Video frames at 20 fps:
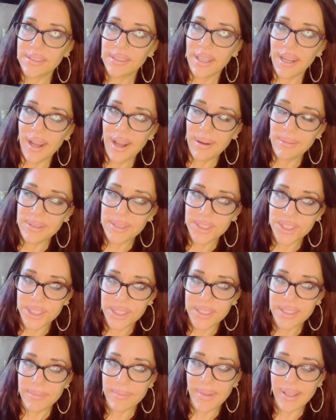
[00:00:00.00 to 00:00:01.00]
I was
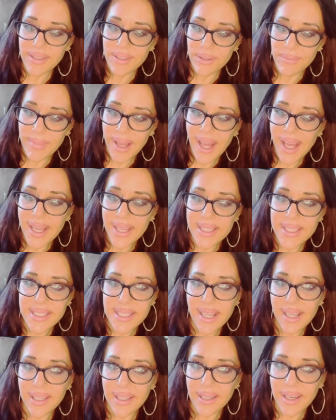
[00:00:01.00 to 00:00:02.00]
just a mental mess.
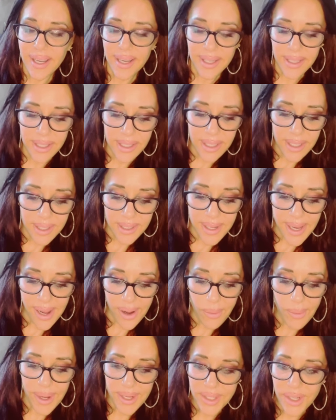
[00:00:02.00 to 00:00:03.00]
And
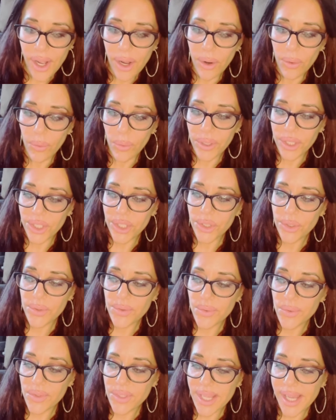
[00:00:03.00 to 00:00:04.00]
now I know when
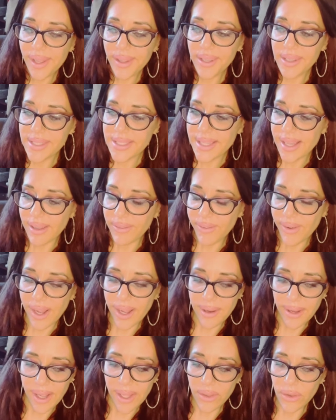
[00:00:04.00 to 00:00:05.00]
you tell yourself,
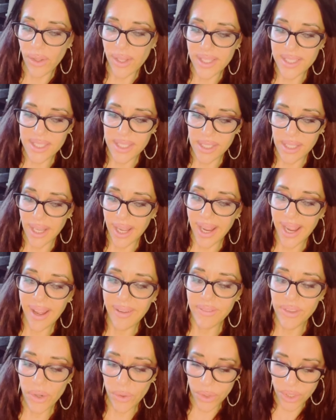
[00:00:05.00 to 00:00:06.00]
I
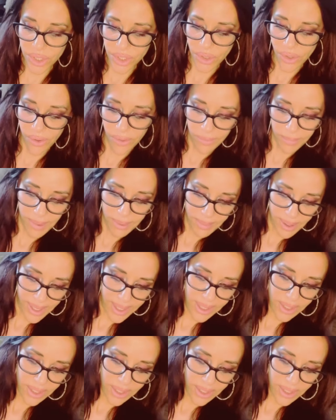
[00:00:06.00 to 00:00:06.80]
have no control of my mind, I